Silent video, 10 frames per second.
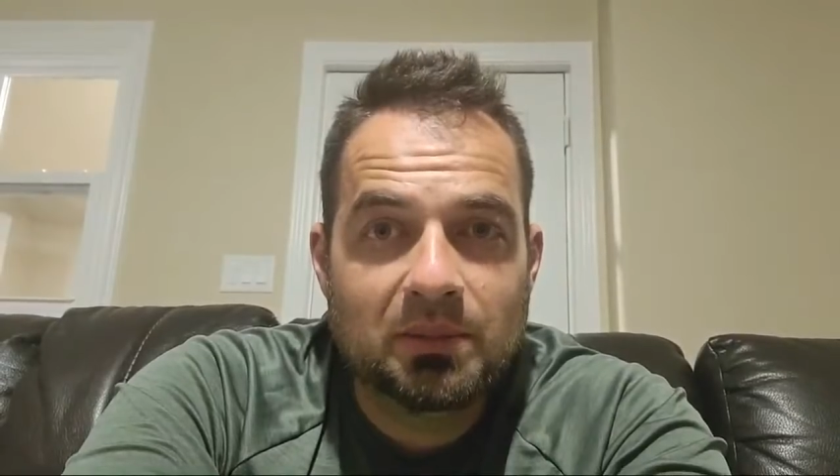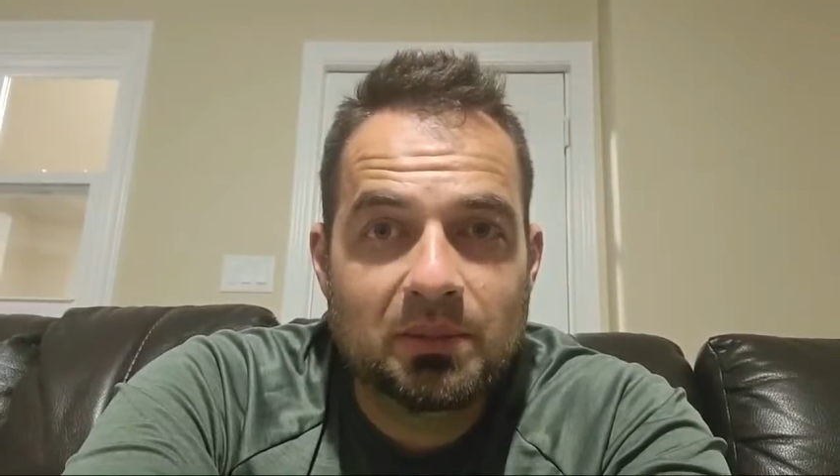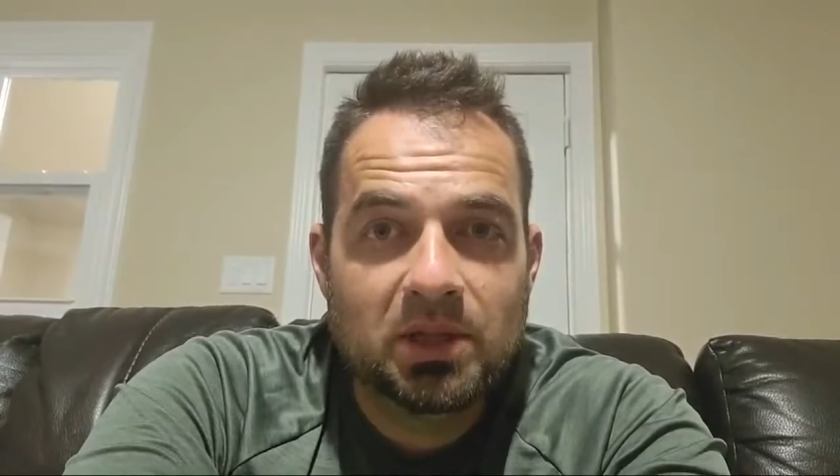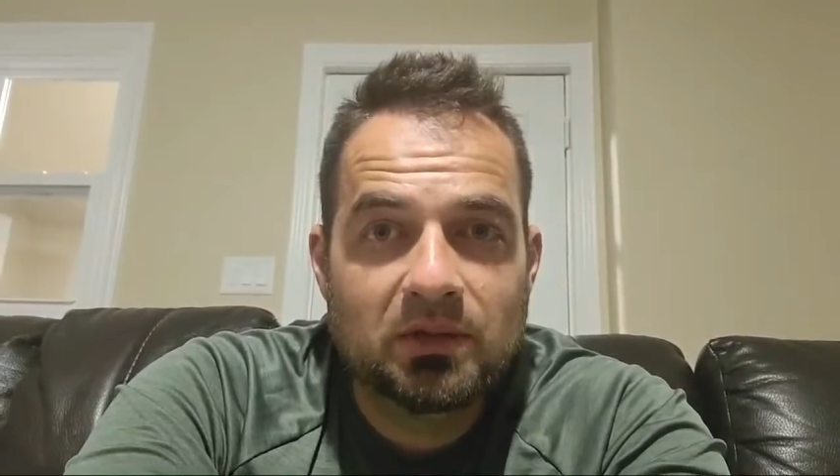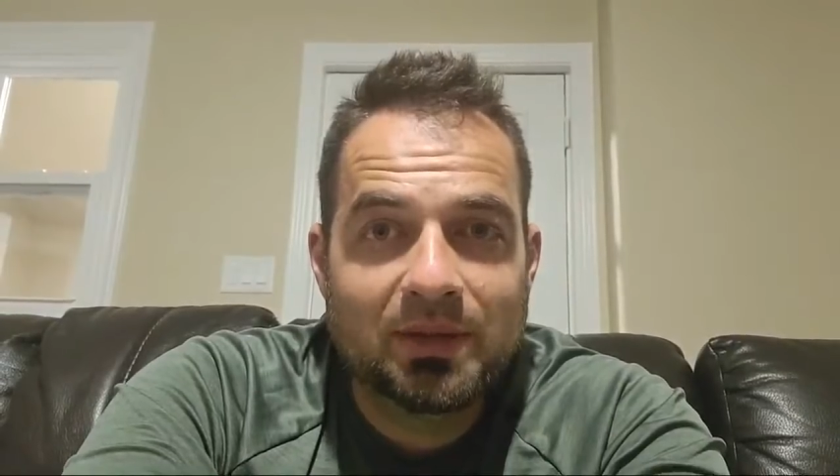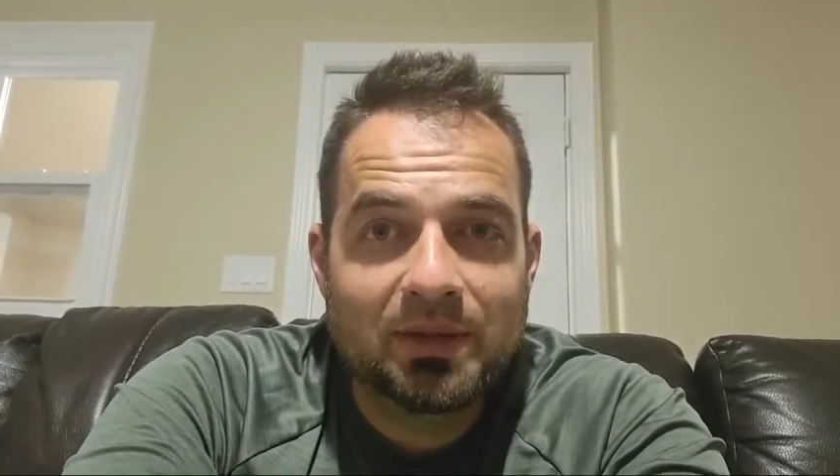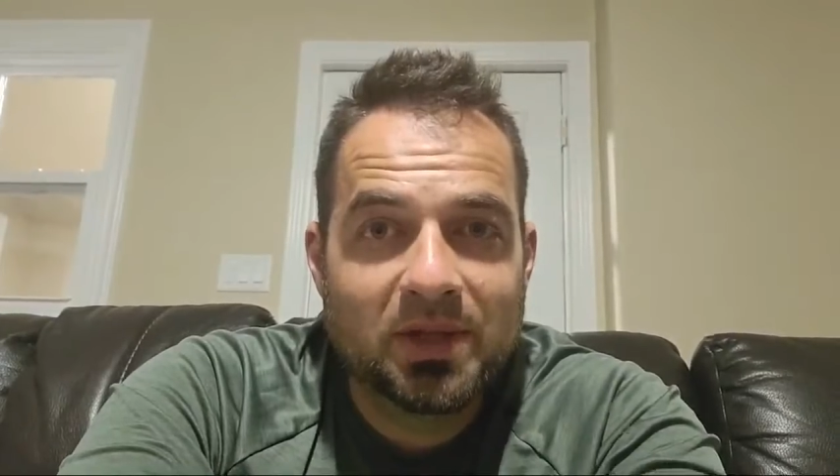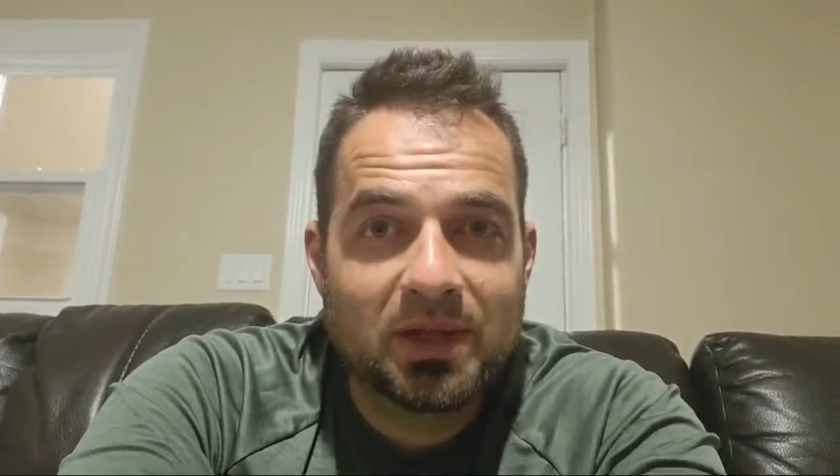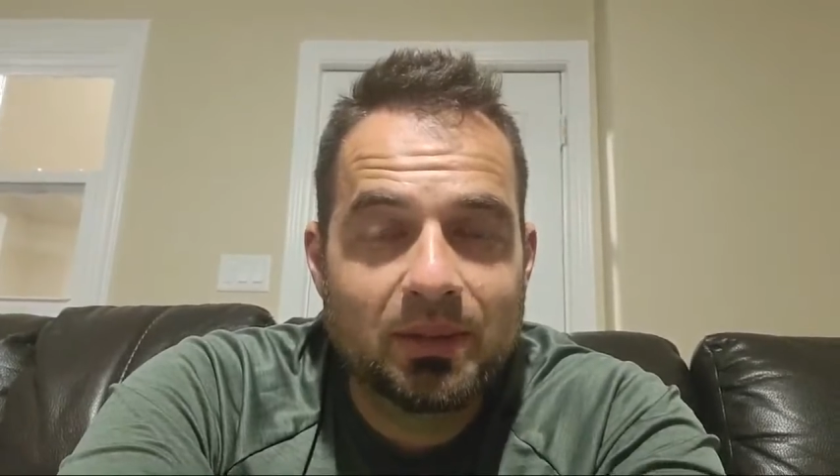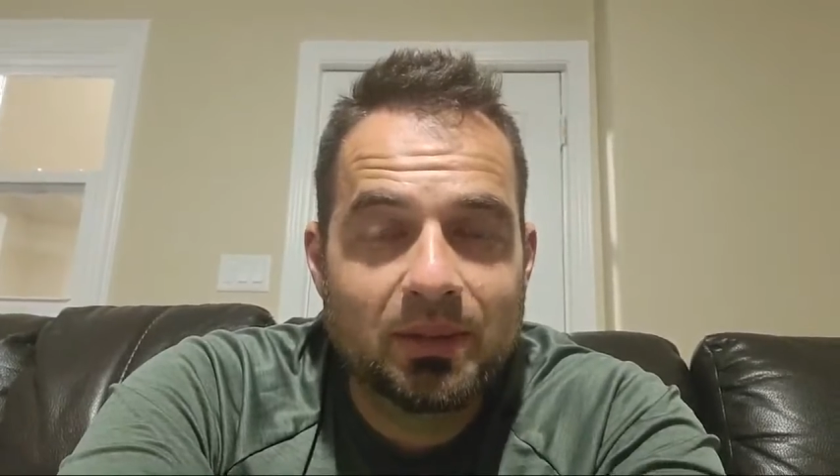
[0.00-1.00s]
me an
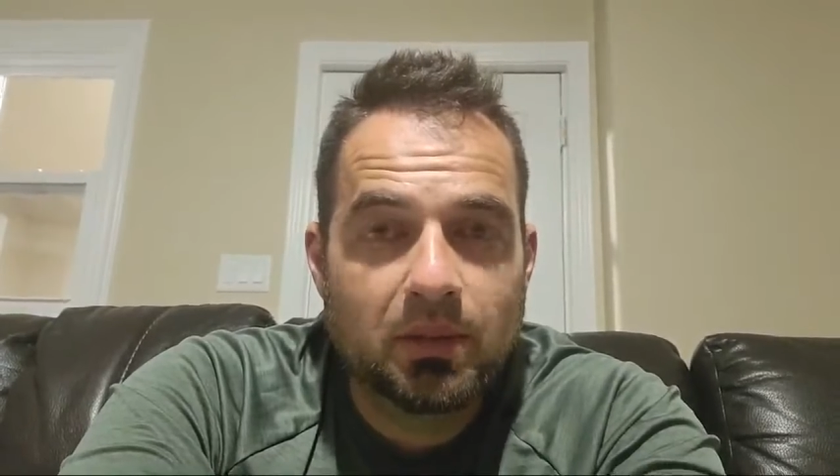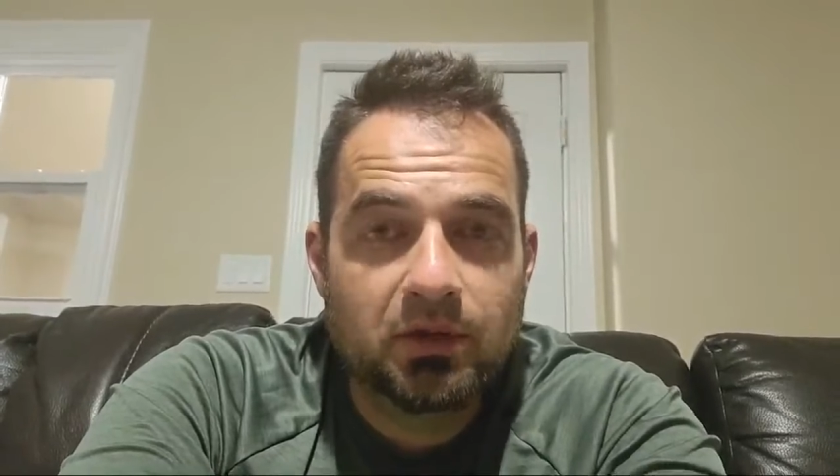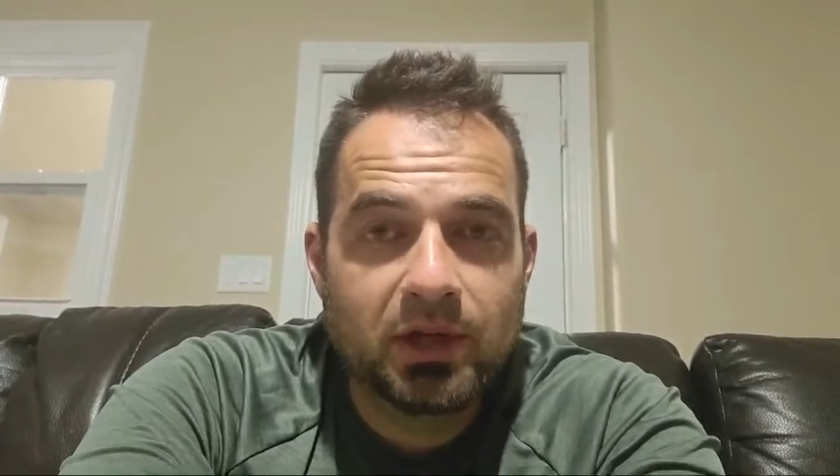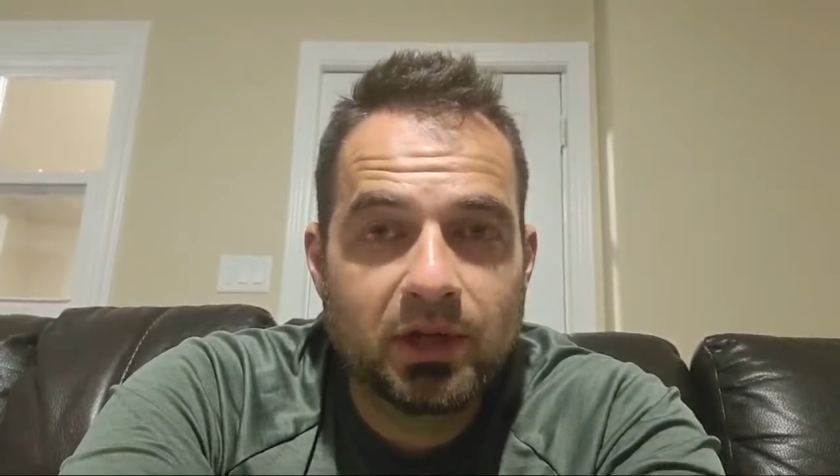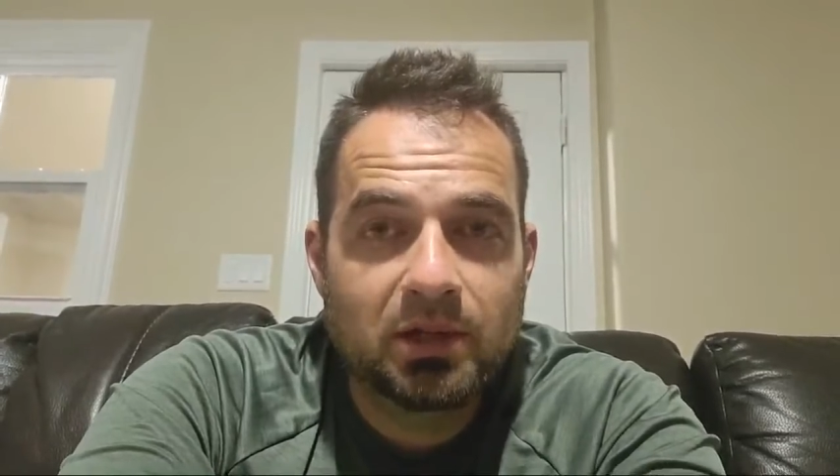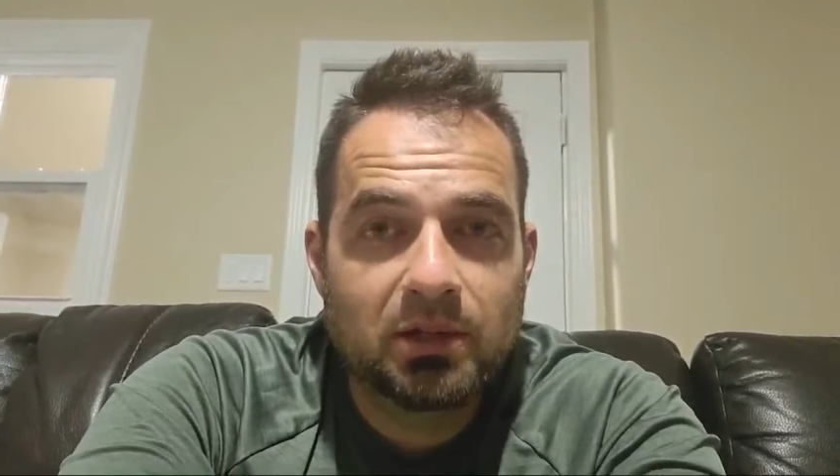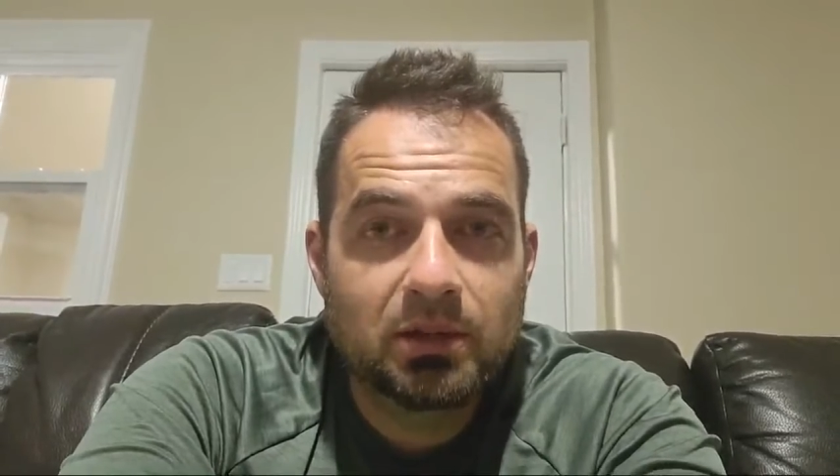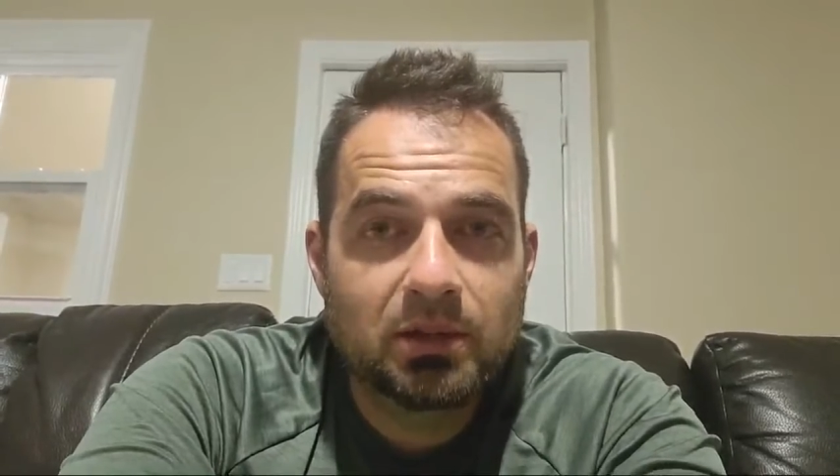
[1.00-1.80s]
email. We'll talk.